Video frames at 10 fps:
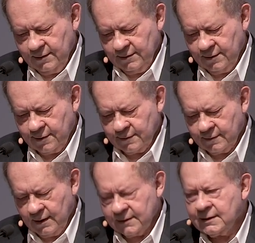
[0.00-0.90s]

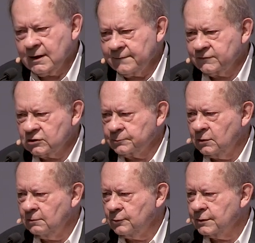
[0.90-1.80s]
you're
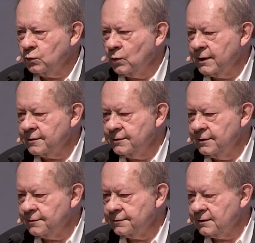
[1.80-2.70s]
uncomfortable with where
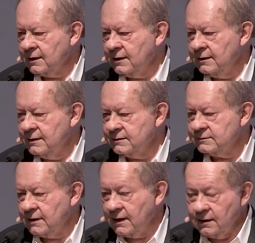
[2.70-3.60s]
your thinking is
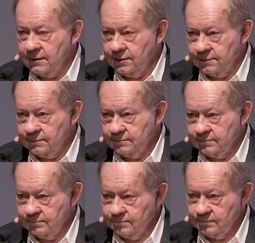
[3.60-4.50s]
taking you,
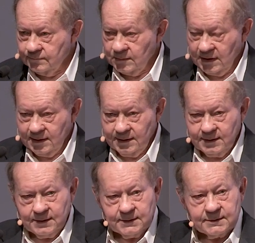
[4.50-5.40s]

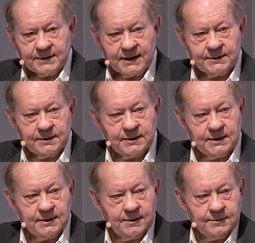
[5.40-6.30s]
then
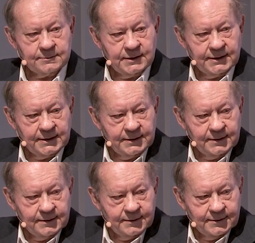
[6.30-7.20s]
the
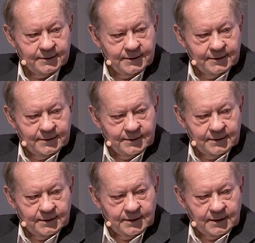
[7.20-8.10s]
only
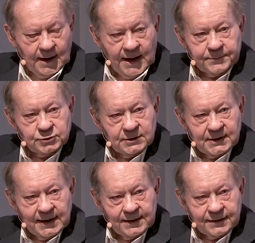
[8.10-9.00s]
option
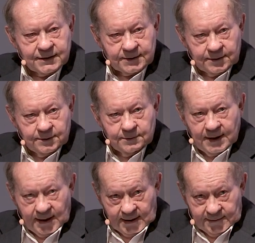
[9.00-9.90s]
I think you
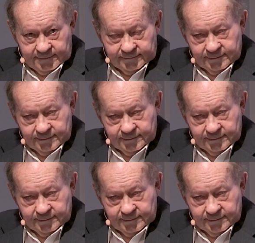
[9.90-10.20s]
have